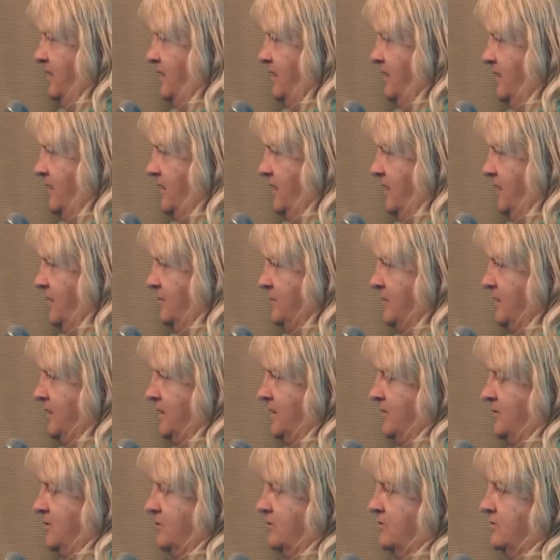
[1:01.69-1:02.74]
I'm
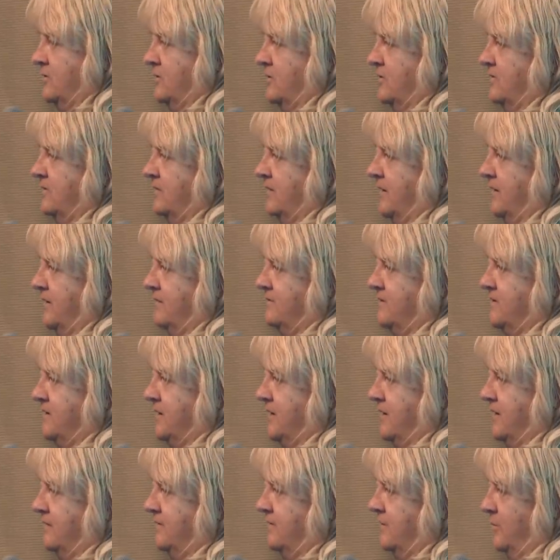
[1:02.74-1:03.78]
a nuclear
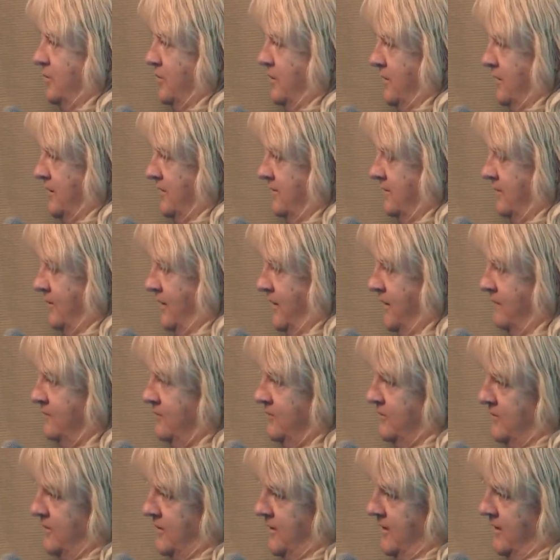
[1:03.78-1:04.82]
safety expert. And so
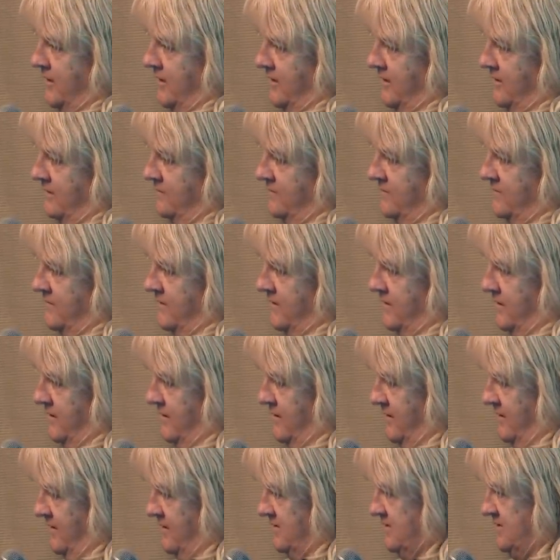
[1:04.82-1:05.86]
after I left
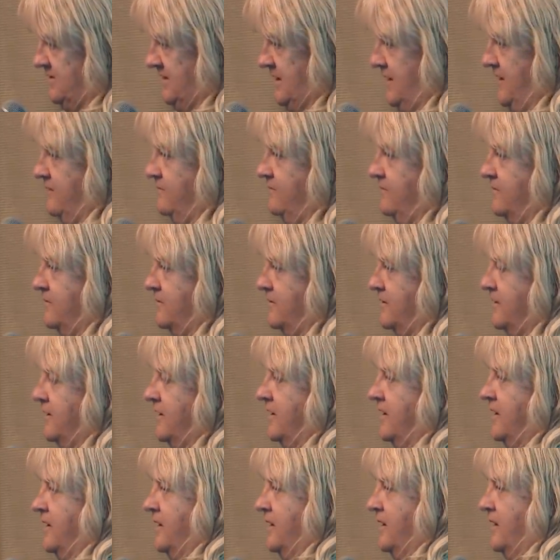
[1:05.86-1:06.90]
uh, Stanford,
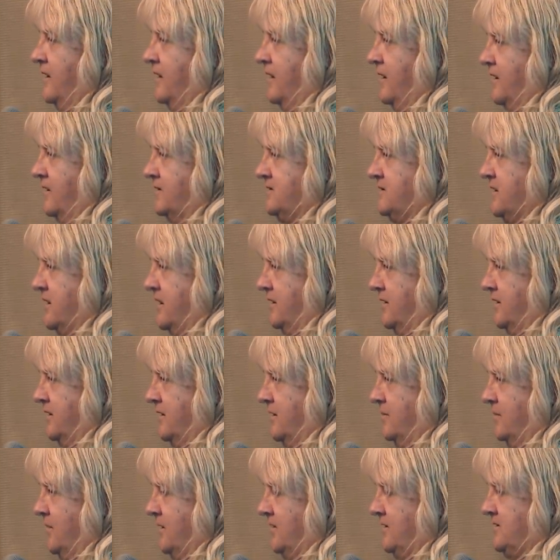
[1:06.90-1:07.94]
I taught at
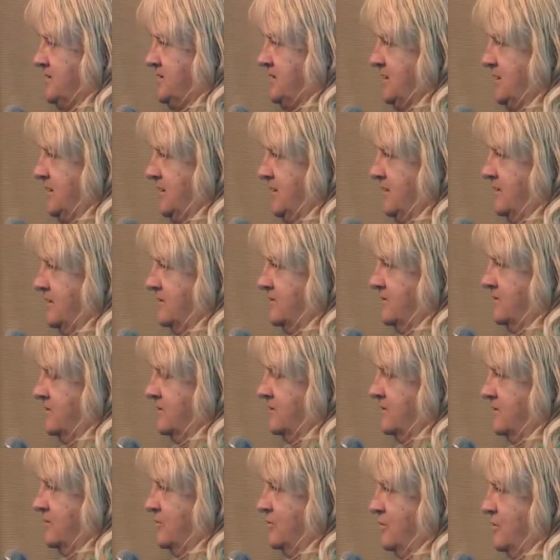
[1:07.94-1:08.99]
MIT
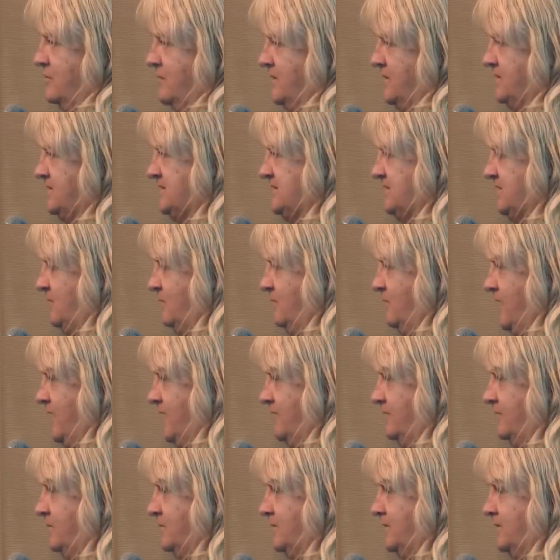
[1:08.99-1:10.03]
under Norman C.
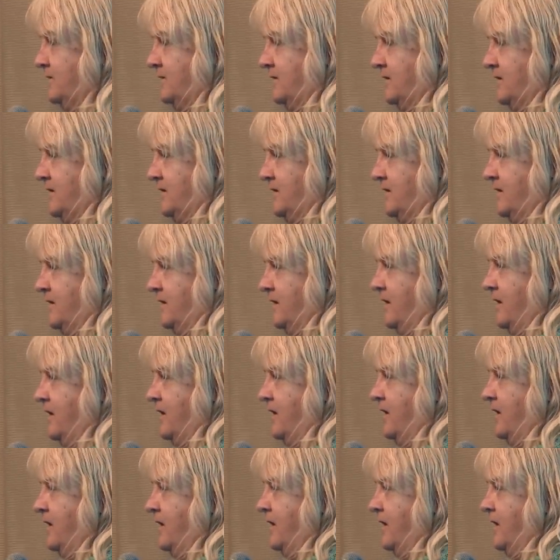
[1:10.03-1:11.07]
Rasmussen,
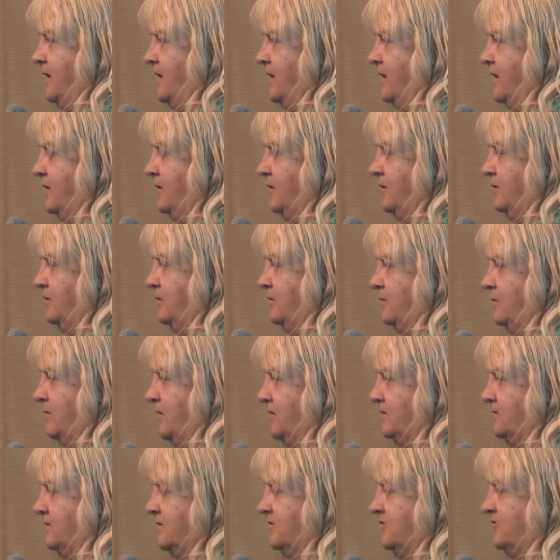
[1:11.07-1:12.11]
uh, who
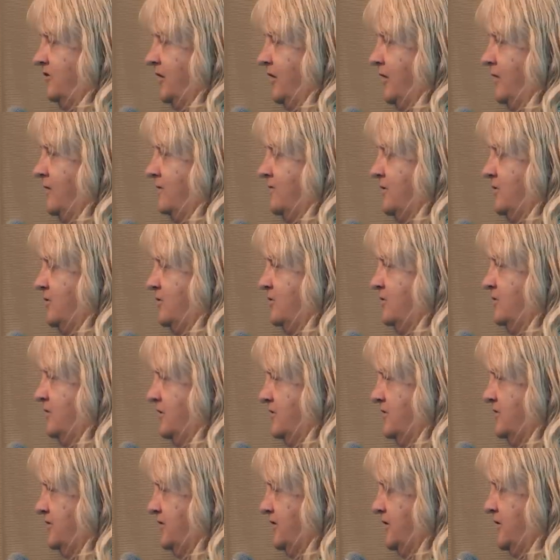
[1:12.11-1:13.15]
was the chair of the
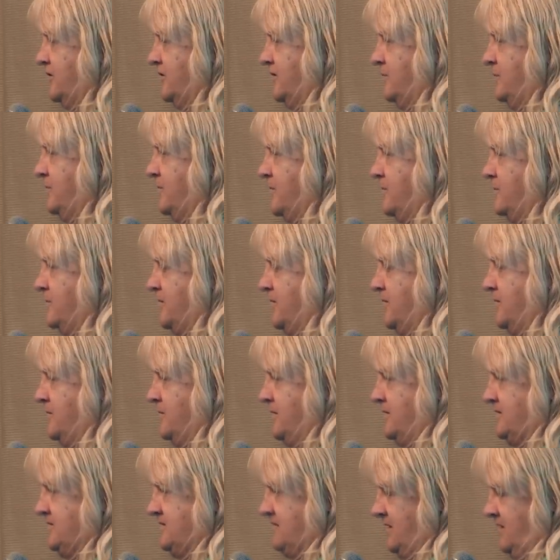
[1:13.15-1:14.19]
nuclear engineering department at
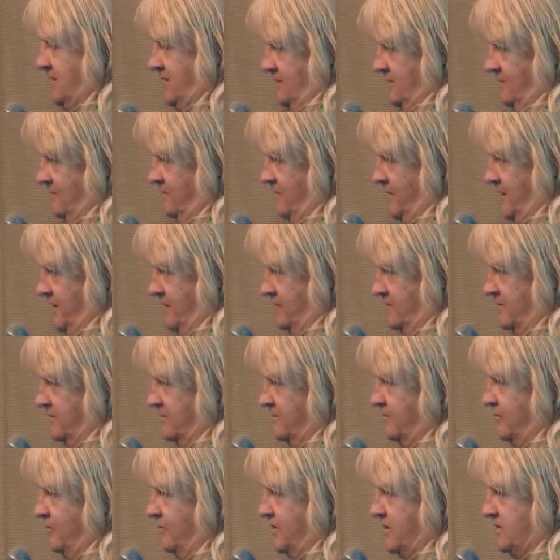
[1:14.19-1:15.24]
MIT and the father
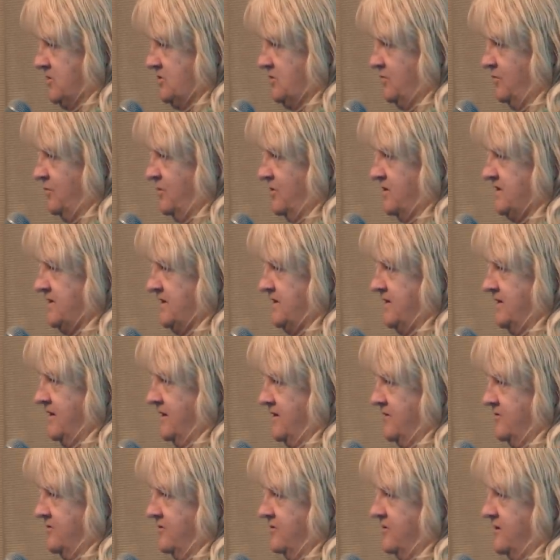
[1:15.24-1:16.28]
of the WASH
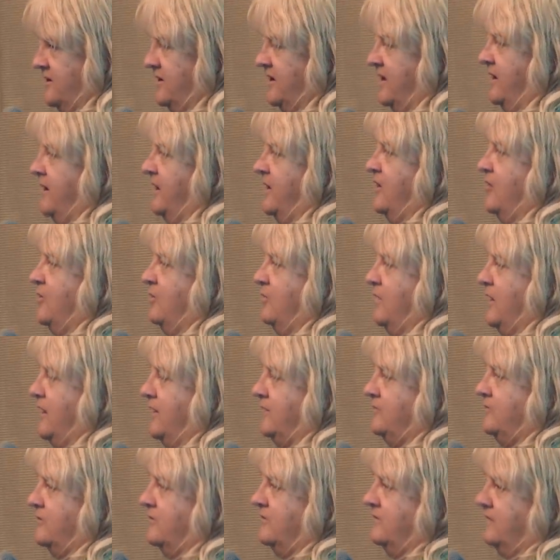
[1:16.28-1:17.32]
1400
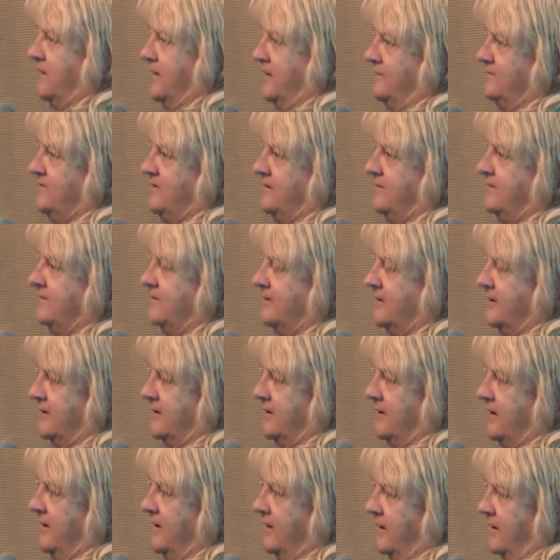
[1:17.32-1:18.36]
reactor safety
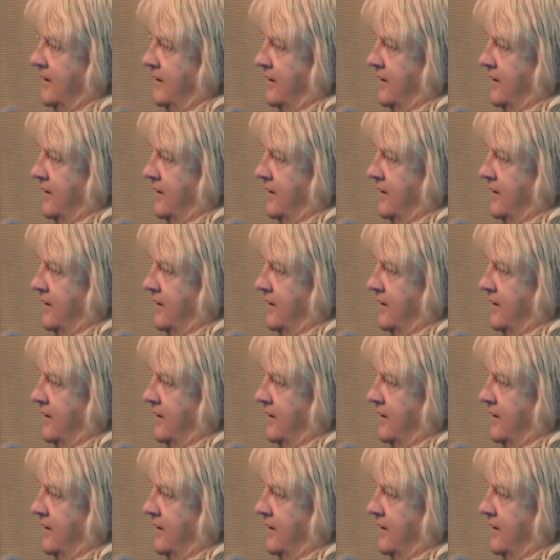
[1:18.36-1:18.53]
study.